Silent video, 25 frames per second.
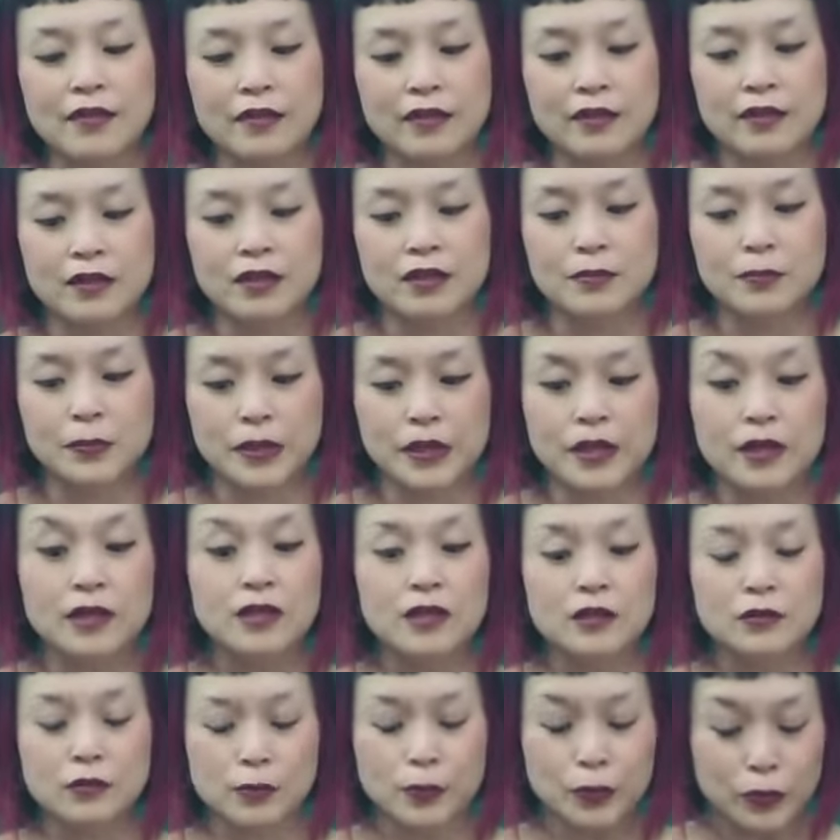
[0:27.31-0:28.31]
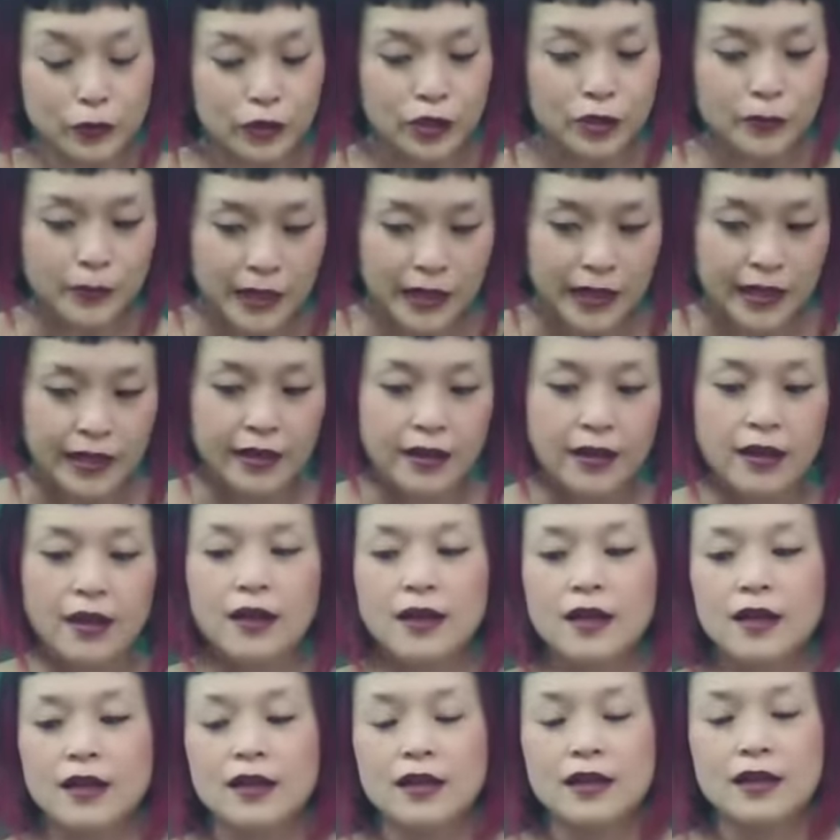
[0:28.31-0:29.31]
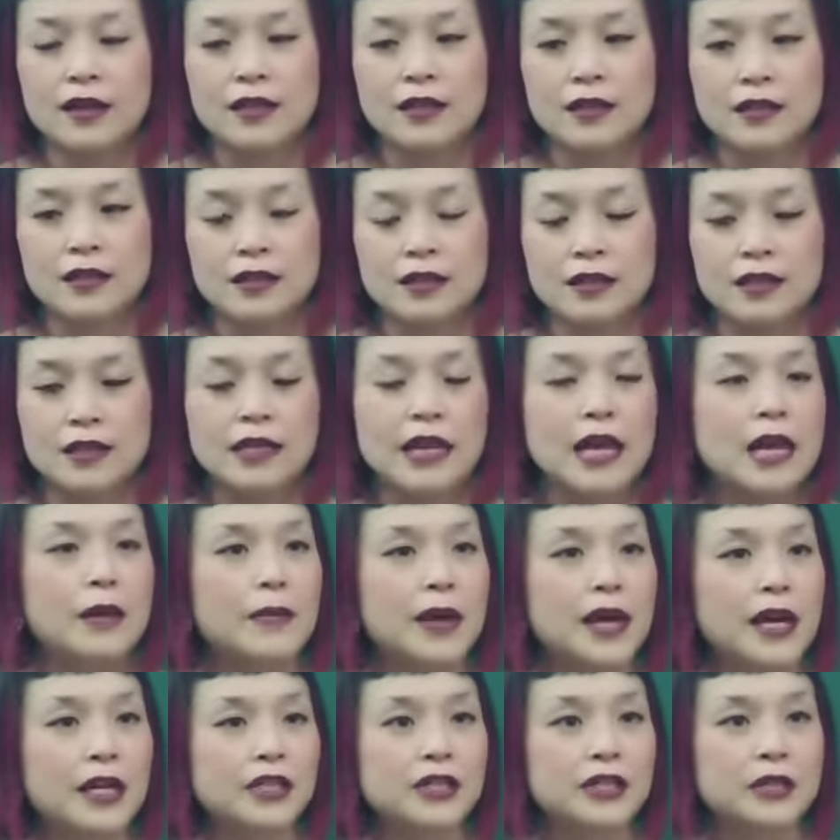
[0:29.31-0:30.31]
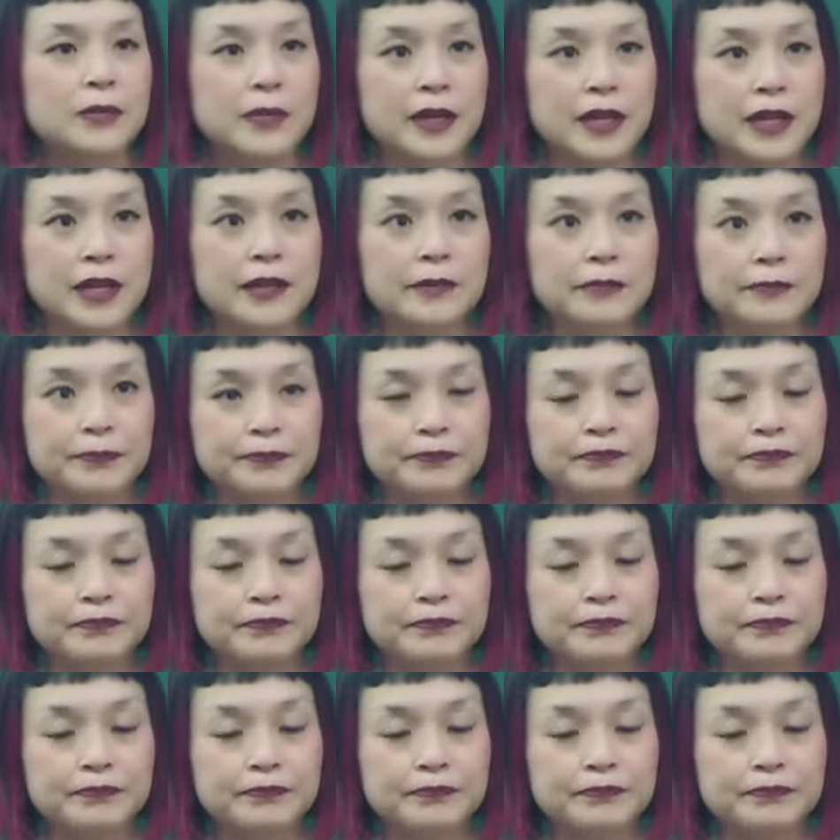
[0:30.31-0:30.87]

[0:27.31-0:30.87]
this person who pushed me is the same age as me,